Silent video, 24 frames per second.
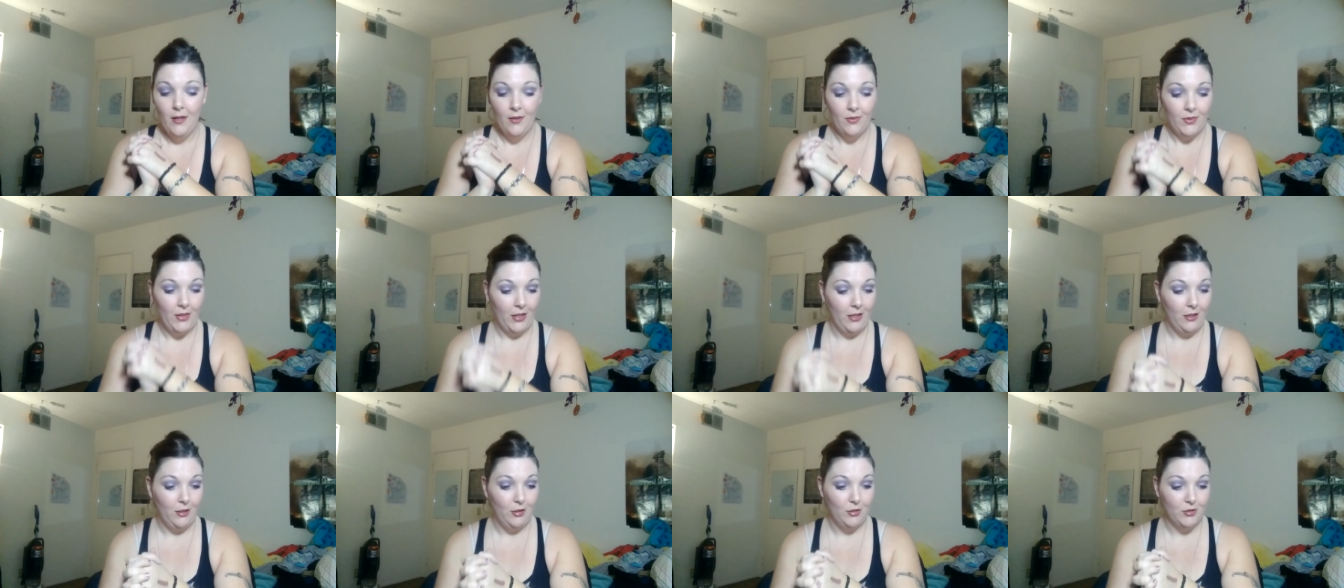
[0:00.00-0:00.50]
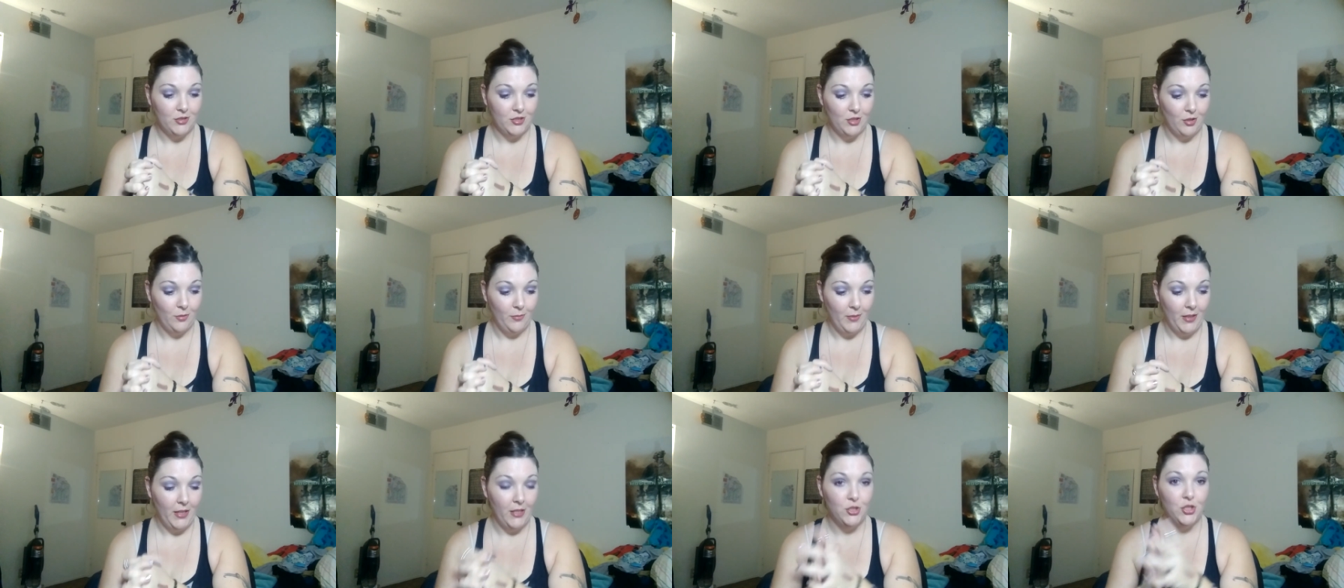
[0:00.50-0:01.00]
Thank you so
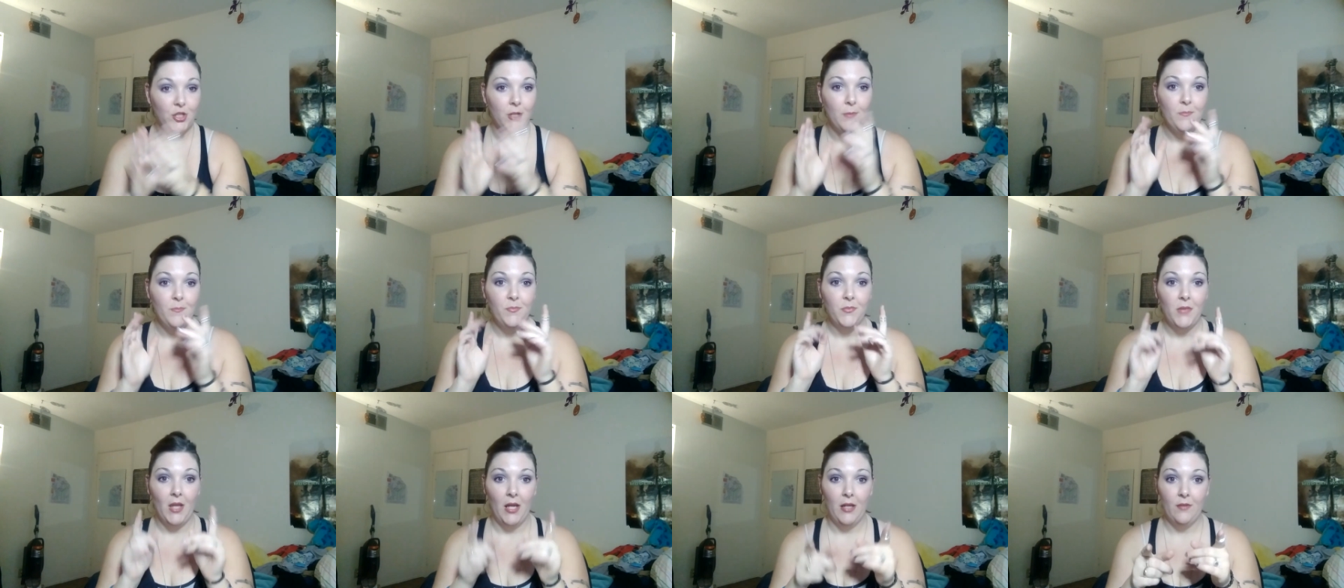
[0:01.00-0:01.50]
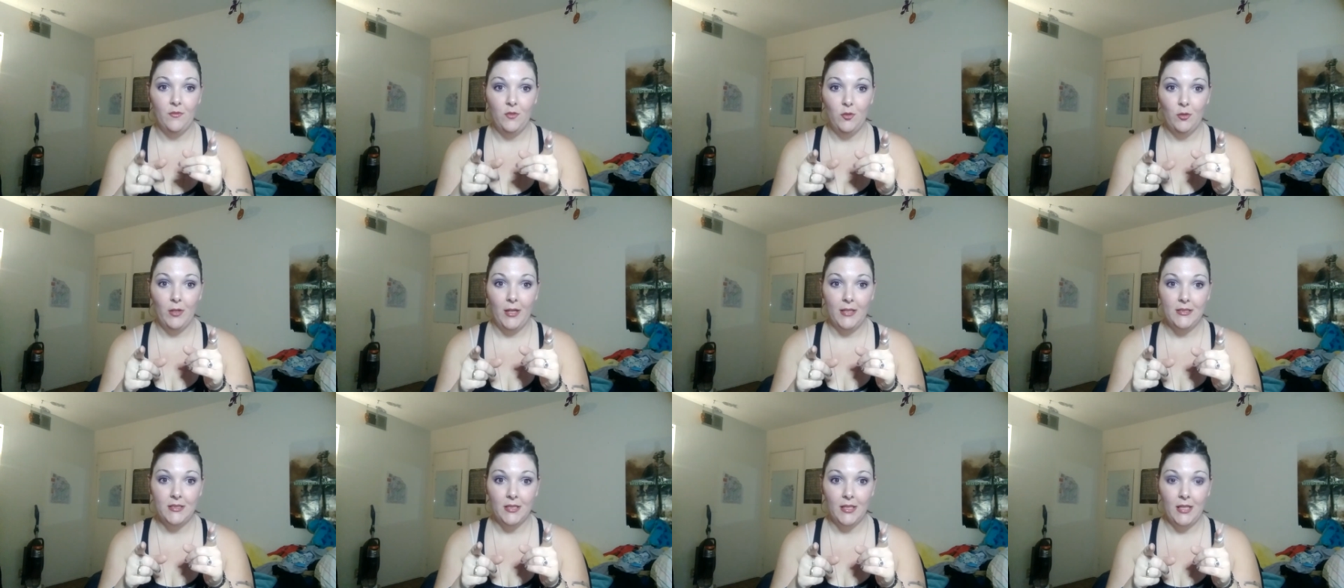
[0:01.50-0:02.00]
much. And if you
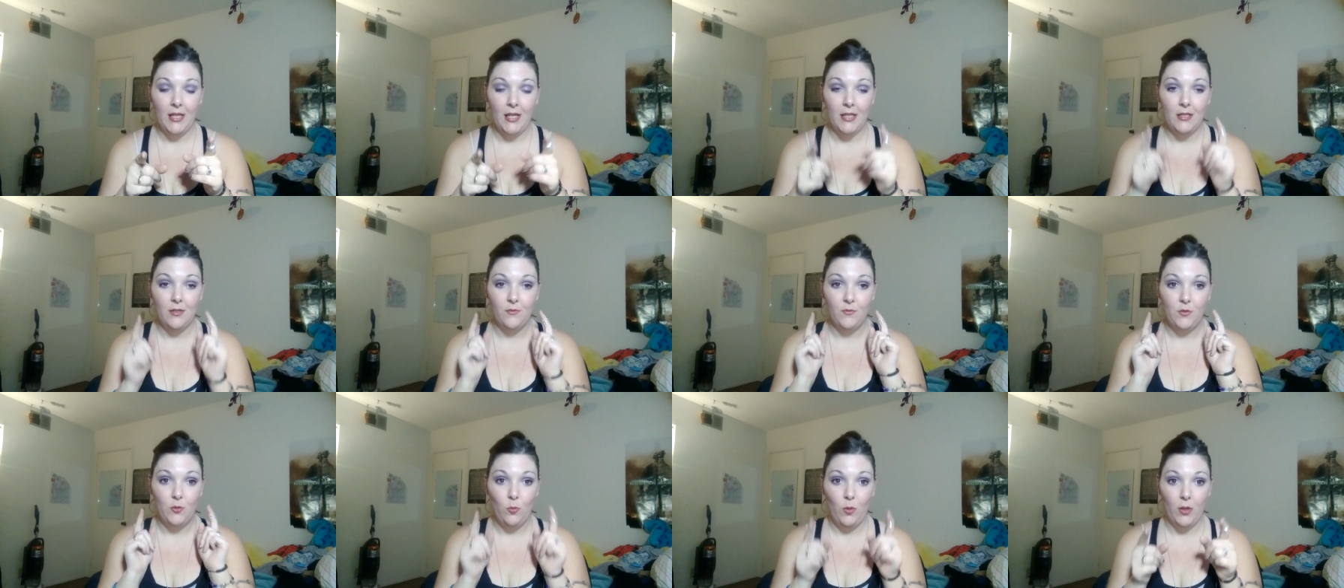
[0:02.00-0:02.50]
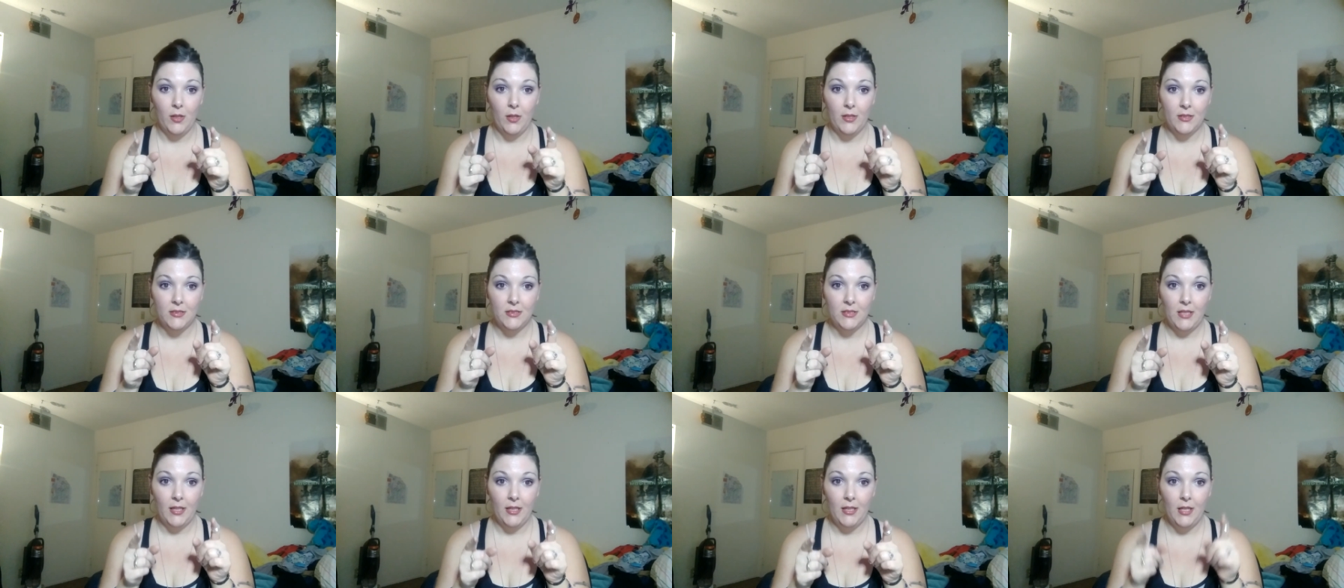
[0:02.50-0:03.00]
guys, again, if you want to
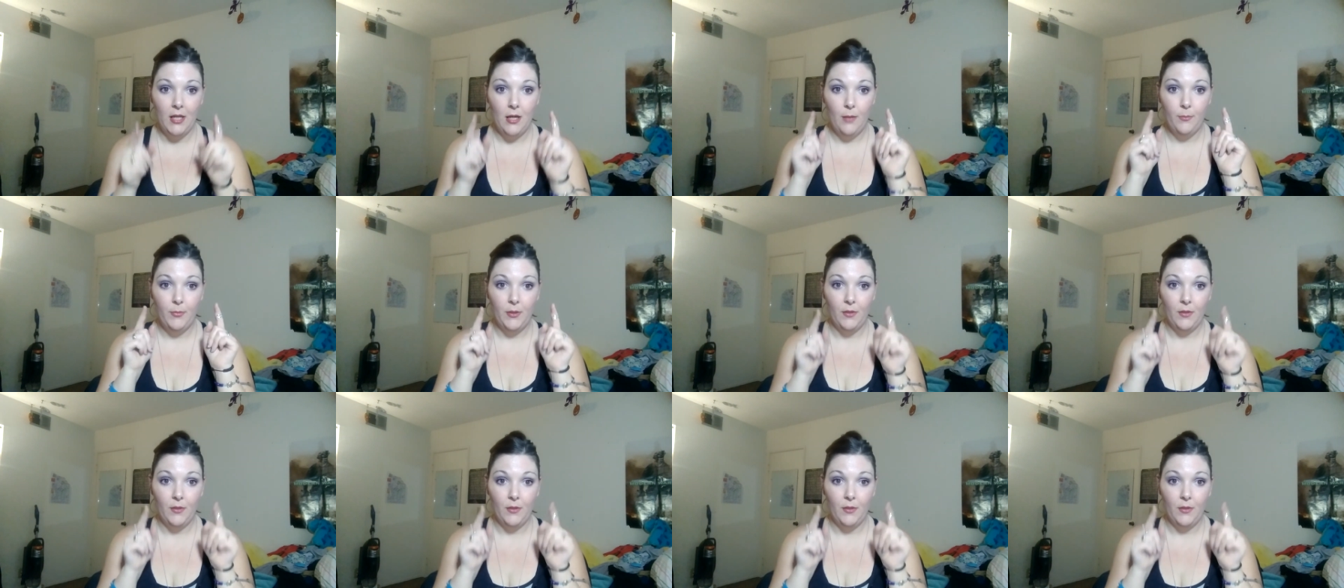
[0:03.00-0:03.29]
sign up,